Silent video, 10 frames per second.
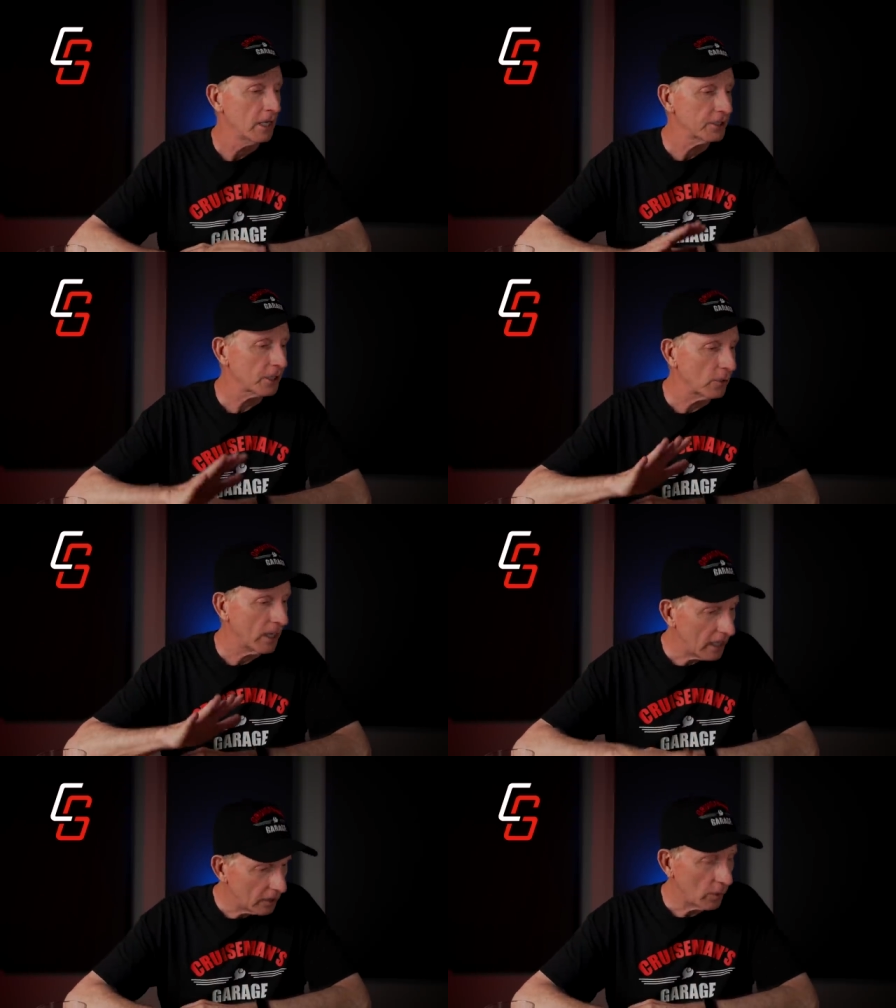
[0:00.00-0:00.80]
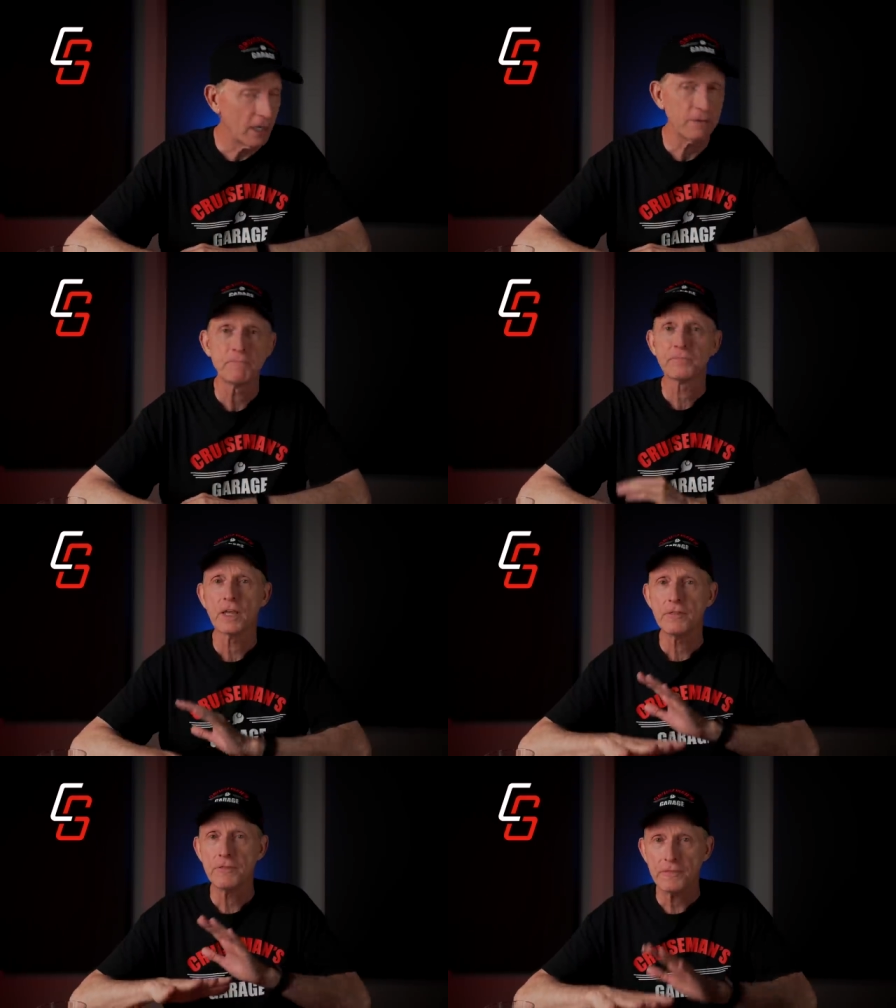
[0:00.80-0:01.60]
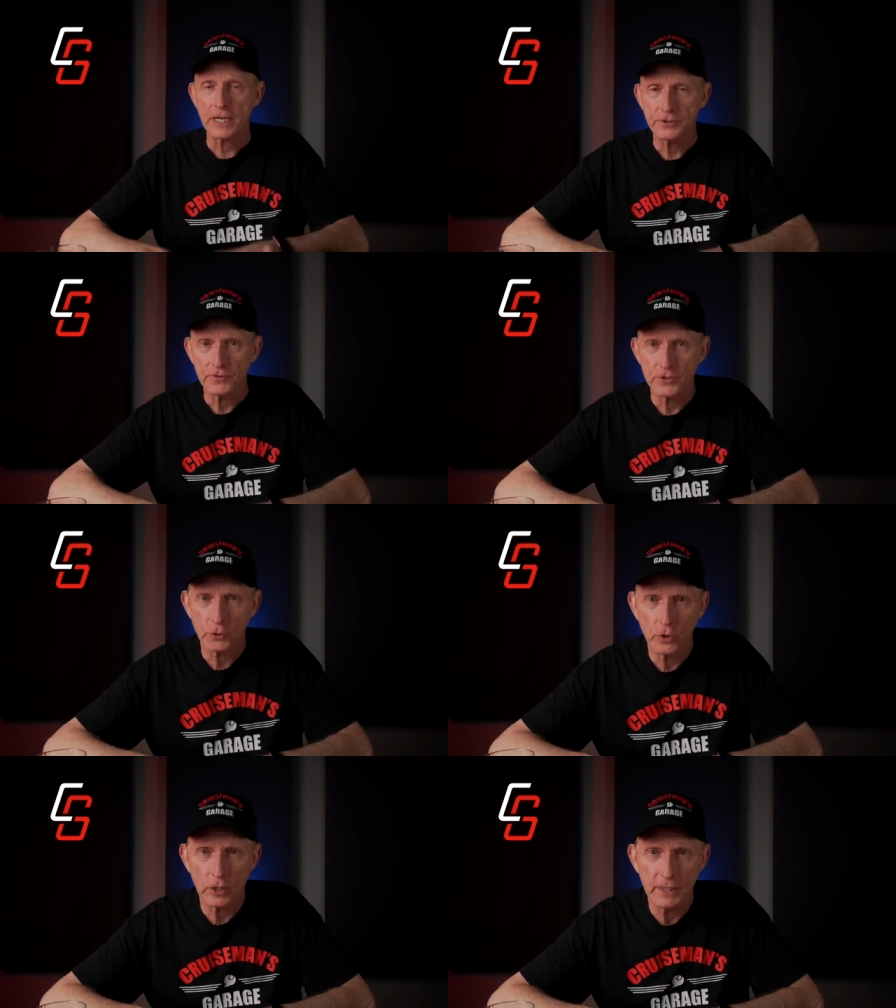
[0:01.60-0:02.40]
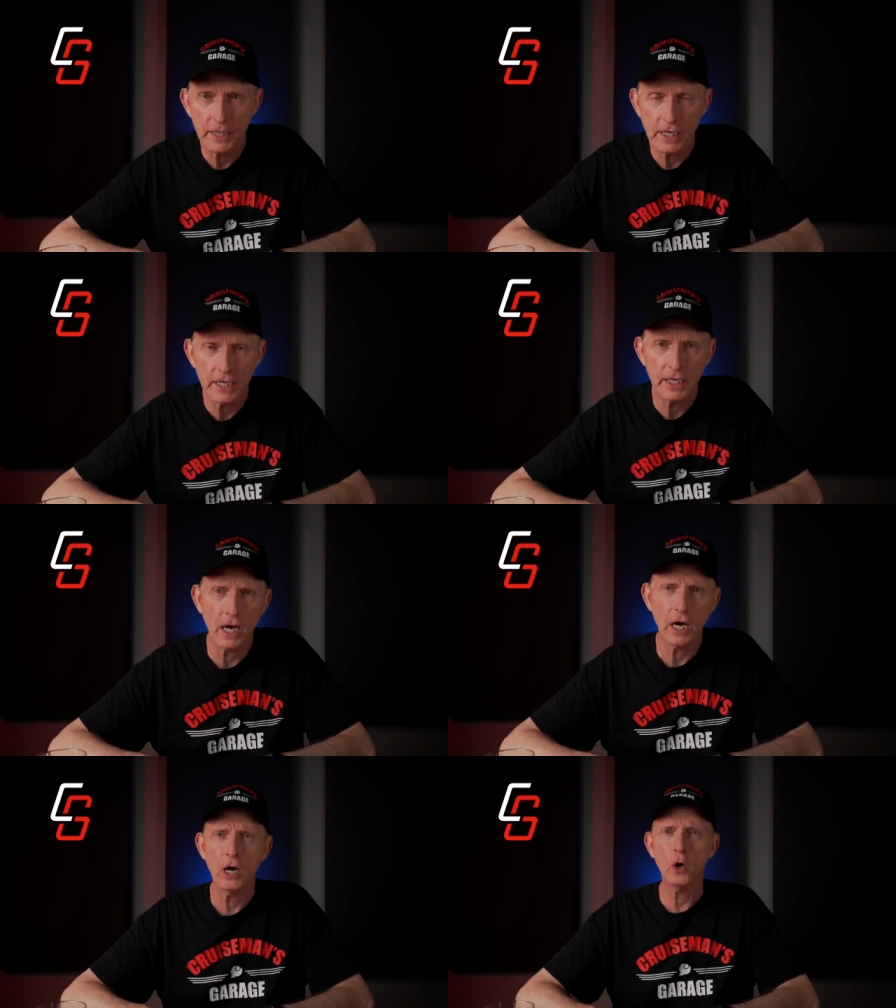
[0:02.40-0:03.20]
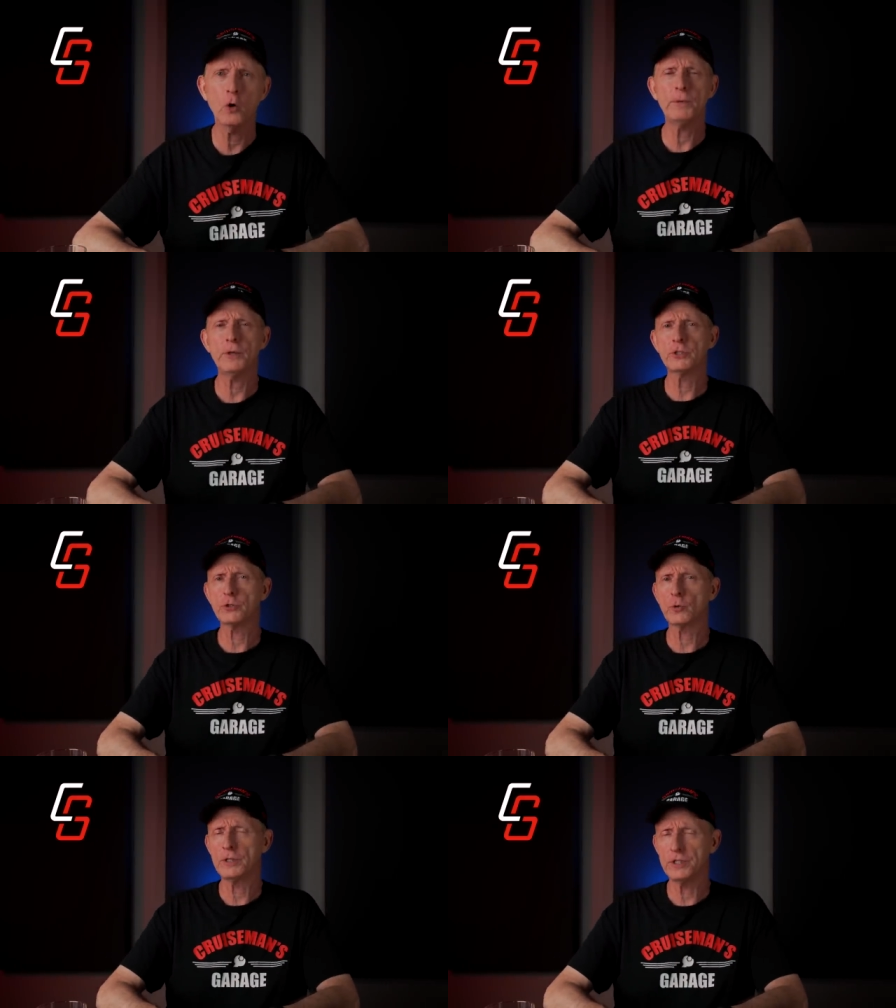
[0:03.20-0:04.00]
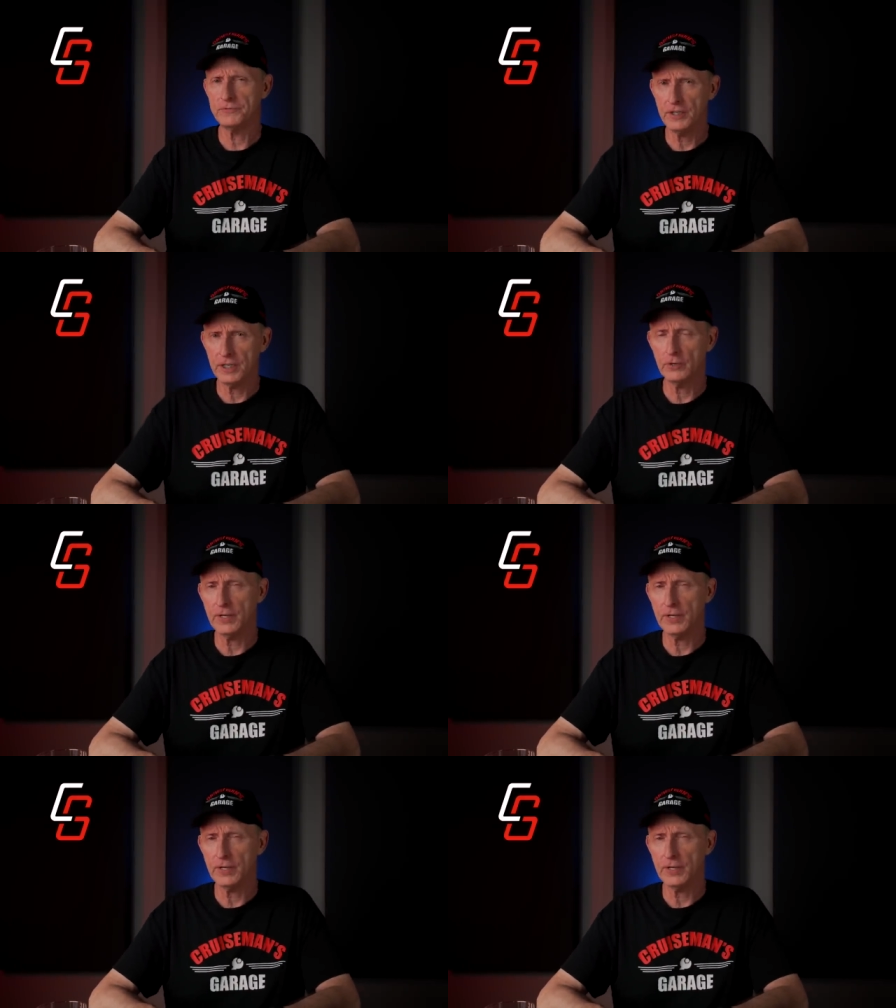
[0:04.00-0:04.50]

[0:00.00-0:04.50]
So, anyway, Thanks for joining me today. I hope you enjoyed this video.